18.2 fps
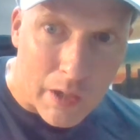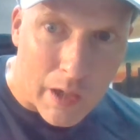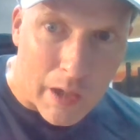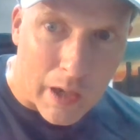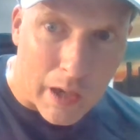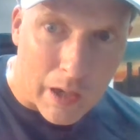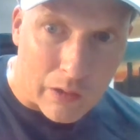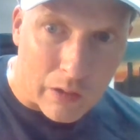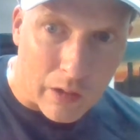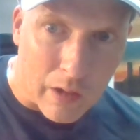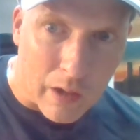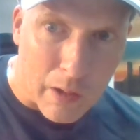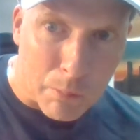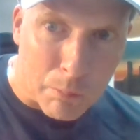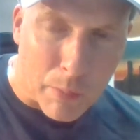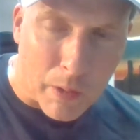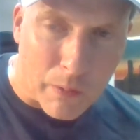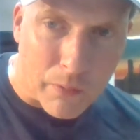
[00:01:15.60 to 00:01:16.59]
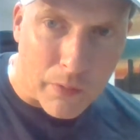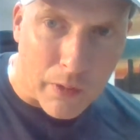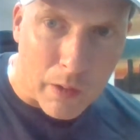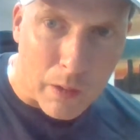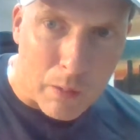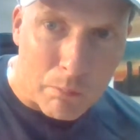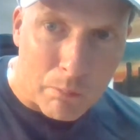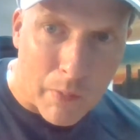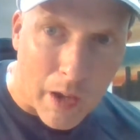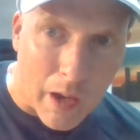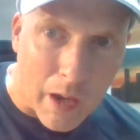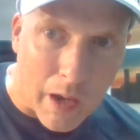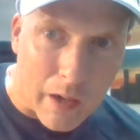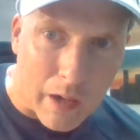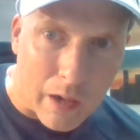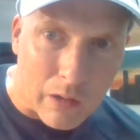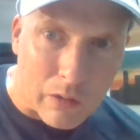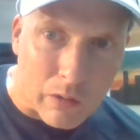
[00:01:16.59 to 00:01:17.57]
It's an eau de parfum
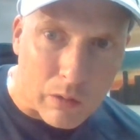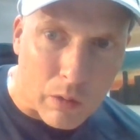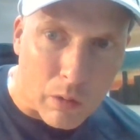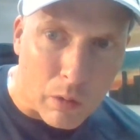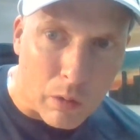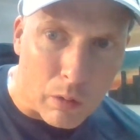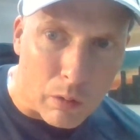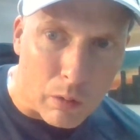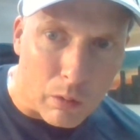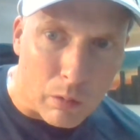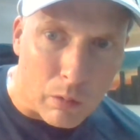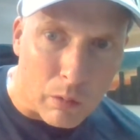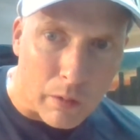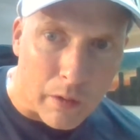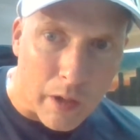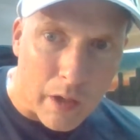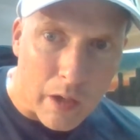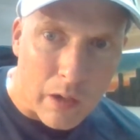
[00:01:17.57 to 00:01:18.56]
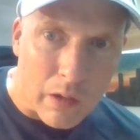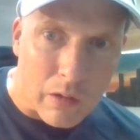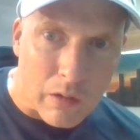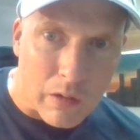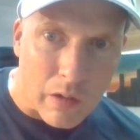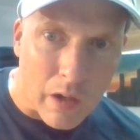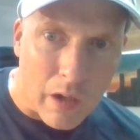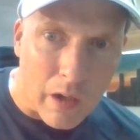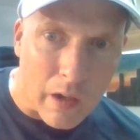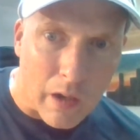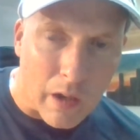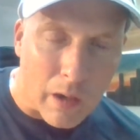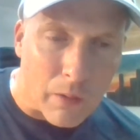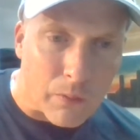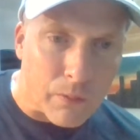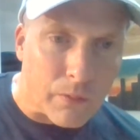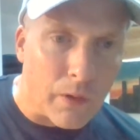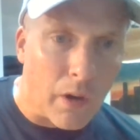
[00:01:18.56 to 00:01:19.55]
and it's called
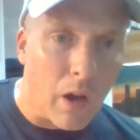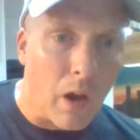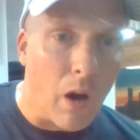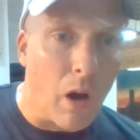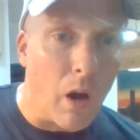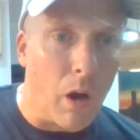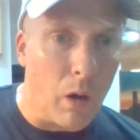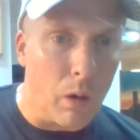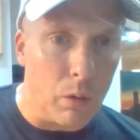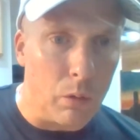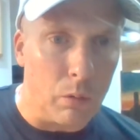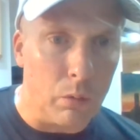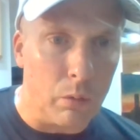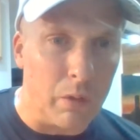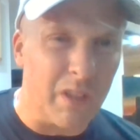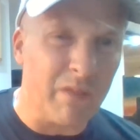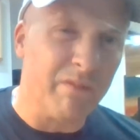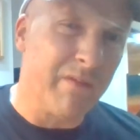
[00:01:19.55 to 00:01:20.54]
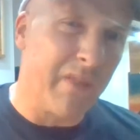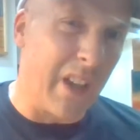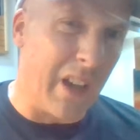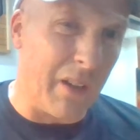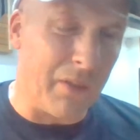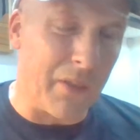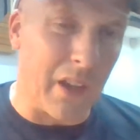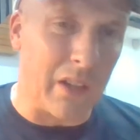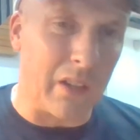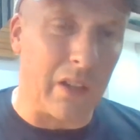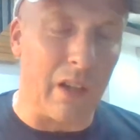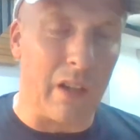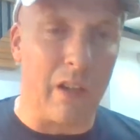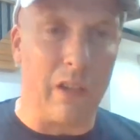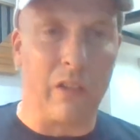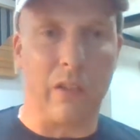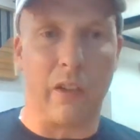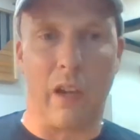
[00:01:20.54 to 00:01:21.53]
SHAGHAF OUD, if that's how
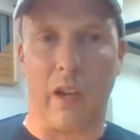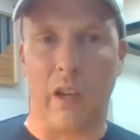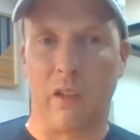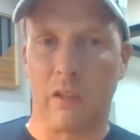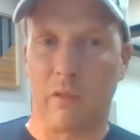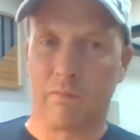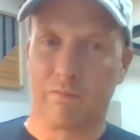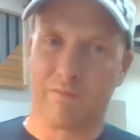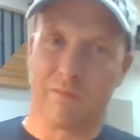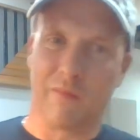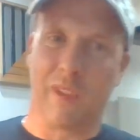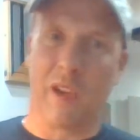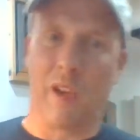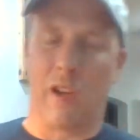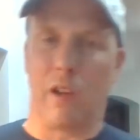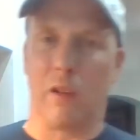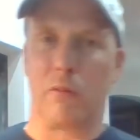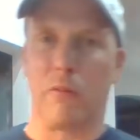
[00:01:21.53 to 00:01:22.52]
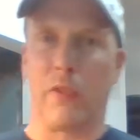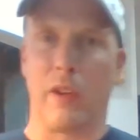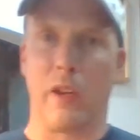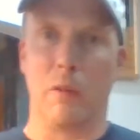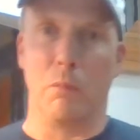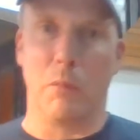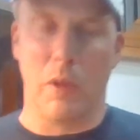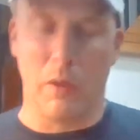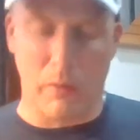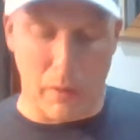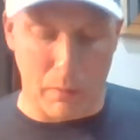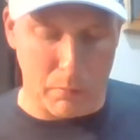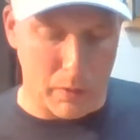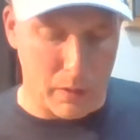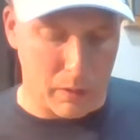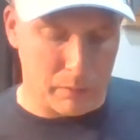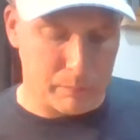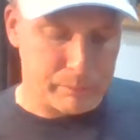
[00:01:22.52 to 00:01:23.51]
you say it. Forgive me if I'm
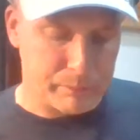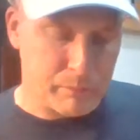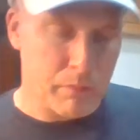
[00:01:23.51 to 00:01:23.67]
wrong.